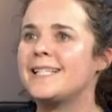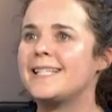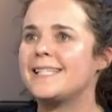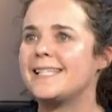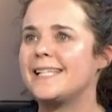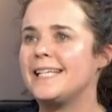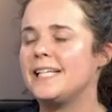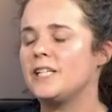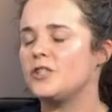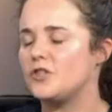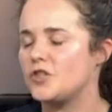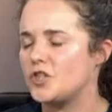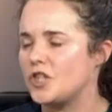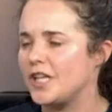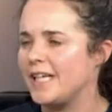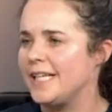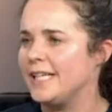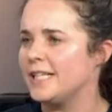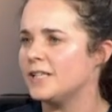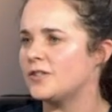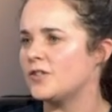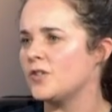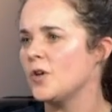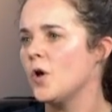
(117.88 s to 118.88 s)
seen as
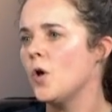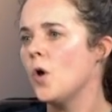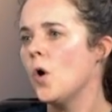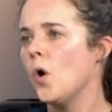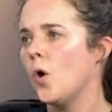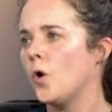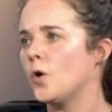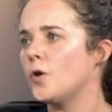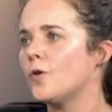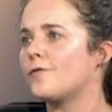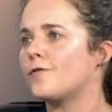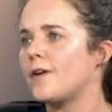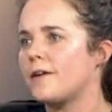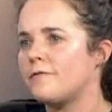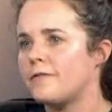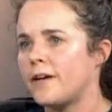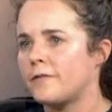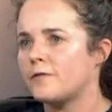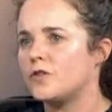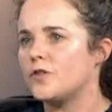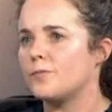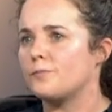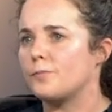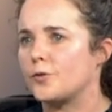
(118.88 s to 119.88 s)
cheats, or you're forever
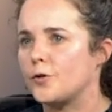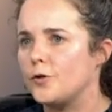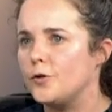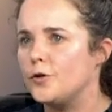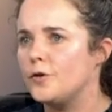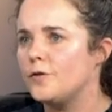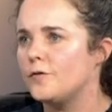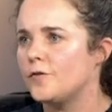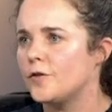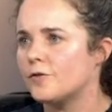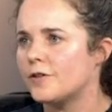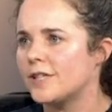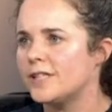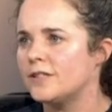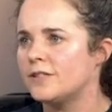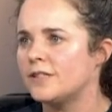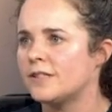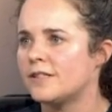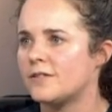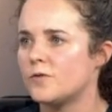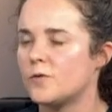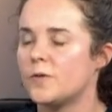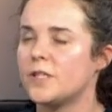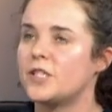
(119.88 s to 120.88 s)
having to prove your
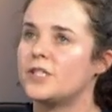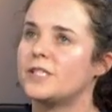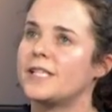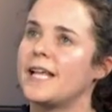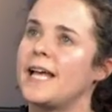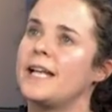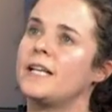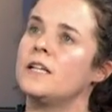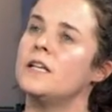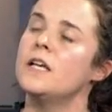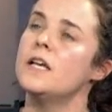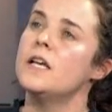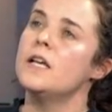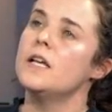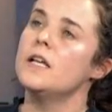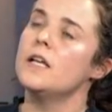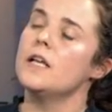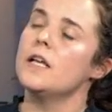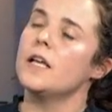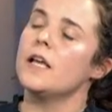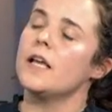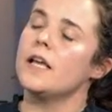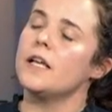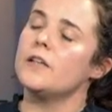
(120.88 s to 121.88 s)
illness, which then
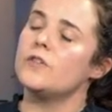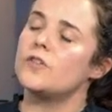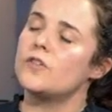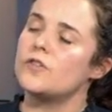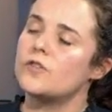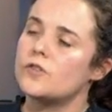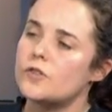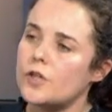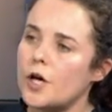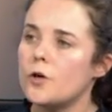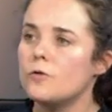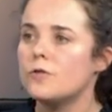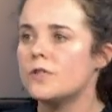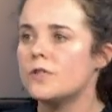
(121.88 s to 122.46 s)
is so